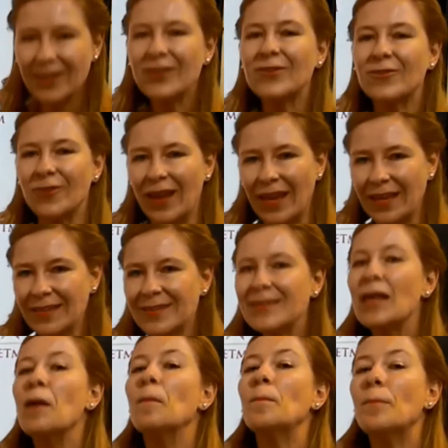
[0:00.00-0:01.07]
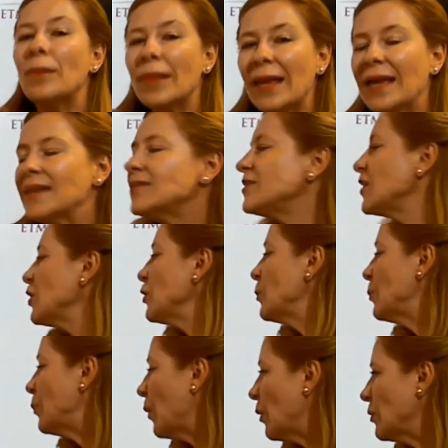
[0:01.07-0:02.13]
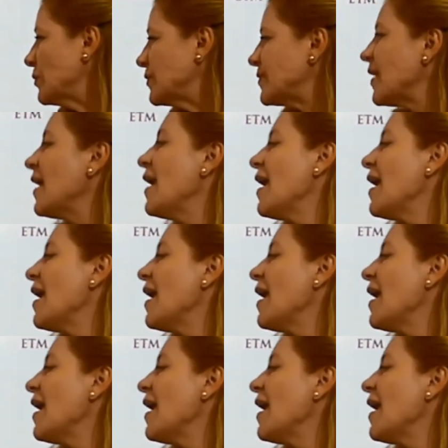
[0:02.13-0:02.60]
trains, planes, and boats.